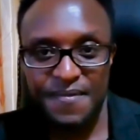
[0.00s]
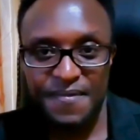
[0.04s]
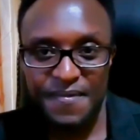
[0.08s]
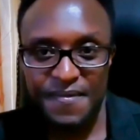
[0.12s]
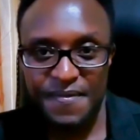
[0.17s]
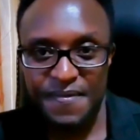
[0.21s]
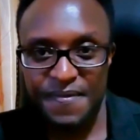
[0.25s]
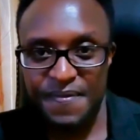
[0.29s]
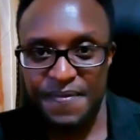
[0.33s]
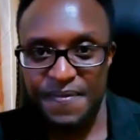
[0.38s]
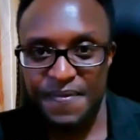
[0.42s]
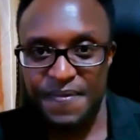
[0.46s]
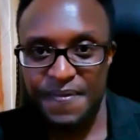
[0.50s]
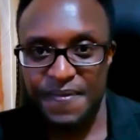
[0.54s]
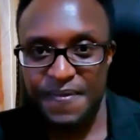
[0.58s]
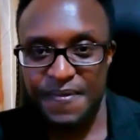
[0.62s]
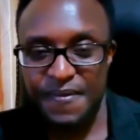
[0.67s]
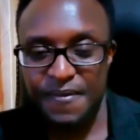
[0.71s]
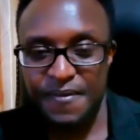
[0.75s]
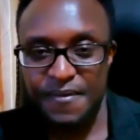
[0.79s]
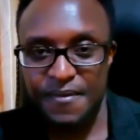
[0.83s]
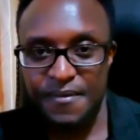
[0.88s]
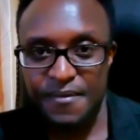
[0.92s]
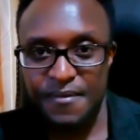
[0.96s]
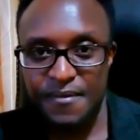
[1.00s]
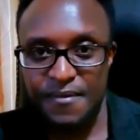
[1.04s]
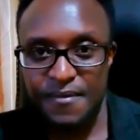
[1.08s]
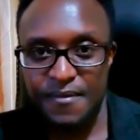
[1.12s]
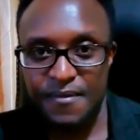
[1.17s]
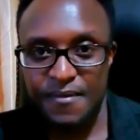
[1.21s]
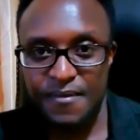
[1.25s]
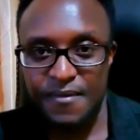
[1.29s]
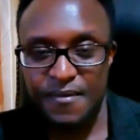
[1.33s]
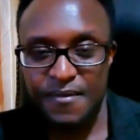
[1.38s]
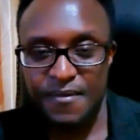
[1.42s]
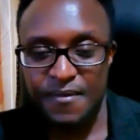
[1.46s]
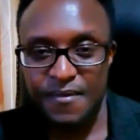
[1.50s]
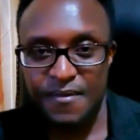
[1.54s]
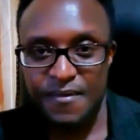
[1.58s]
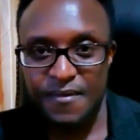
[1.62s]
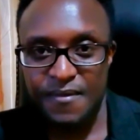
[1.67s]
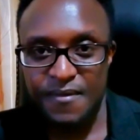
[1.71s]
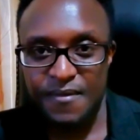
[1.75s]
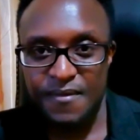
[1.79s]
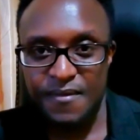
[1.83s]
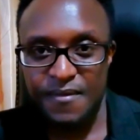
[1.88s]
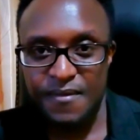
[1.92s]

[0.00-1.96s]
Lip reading: (silence)